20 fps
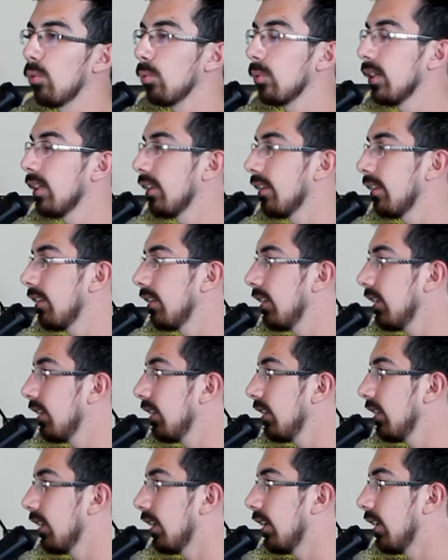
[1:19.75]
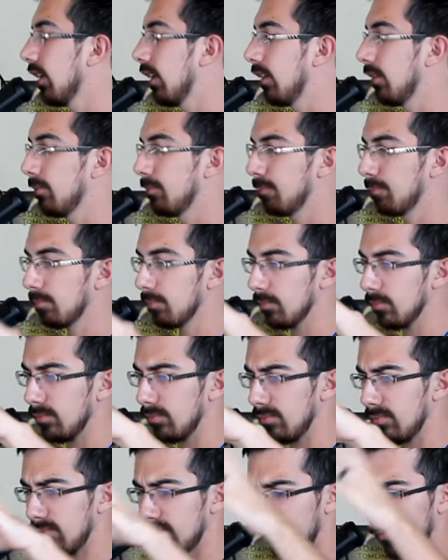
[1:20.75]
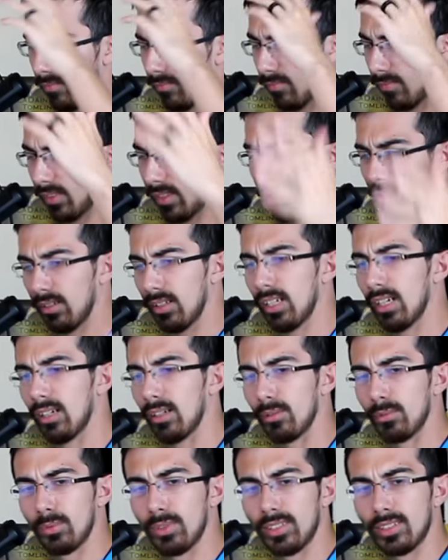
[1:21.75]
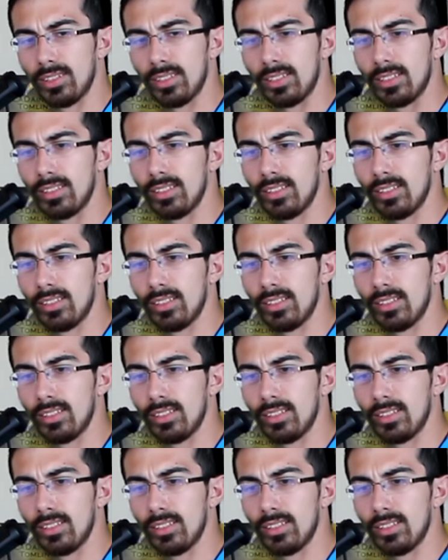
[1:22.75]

with the, he's with